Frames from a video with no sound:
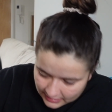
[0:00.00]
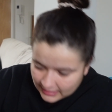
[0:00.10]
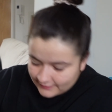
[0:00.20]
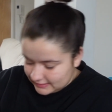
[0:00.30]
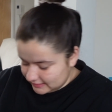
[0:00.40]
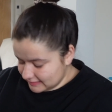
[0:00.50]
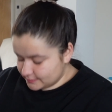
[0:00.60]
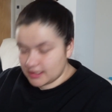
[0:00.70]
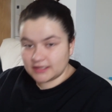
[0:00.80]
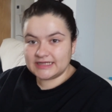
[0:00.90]
And then last
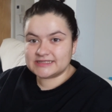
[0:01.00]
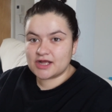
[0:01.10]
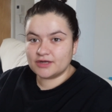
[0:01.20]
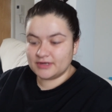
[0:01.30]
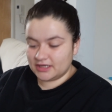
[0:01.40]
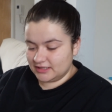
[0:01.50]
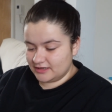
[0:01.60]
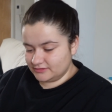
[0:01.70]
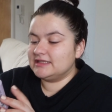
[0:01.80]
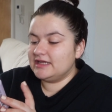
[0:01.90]
but not least, God, we got loads.